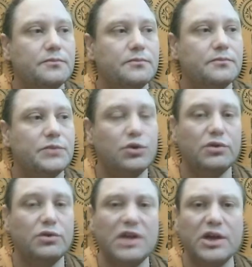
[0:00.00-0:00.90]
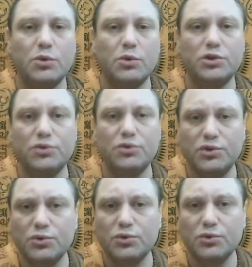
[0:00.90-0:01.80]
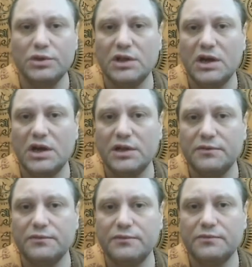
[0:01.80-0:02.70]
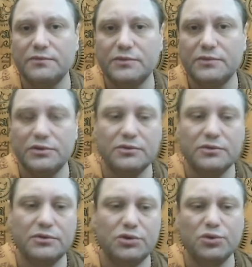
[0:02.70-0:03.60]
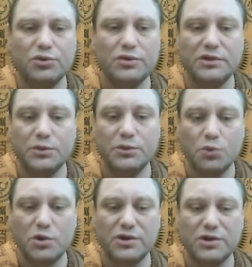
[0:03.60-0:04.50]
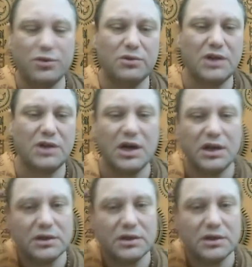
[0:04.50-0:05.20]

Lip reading: you don't like what to do in life, you're doing the work you don't like,